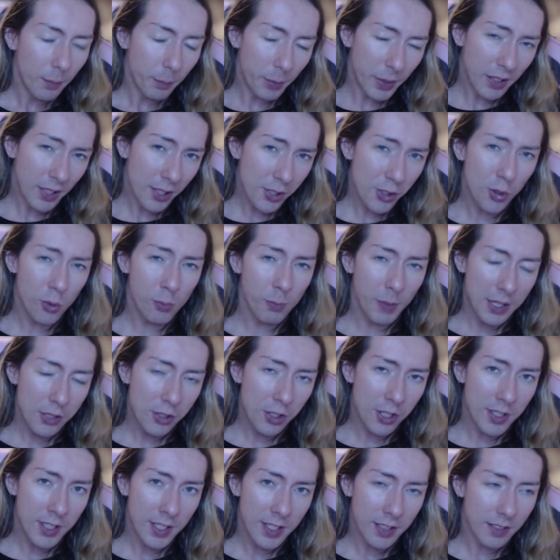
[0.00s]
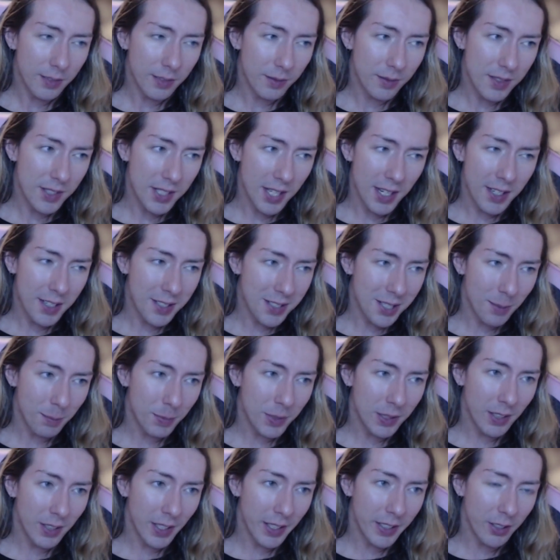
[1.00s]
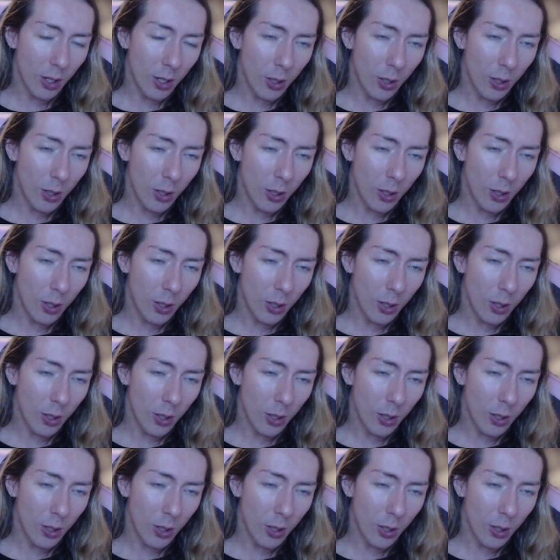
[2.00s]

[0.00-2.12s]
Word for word: Because you mentioned it, saying something like,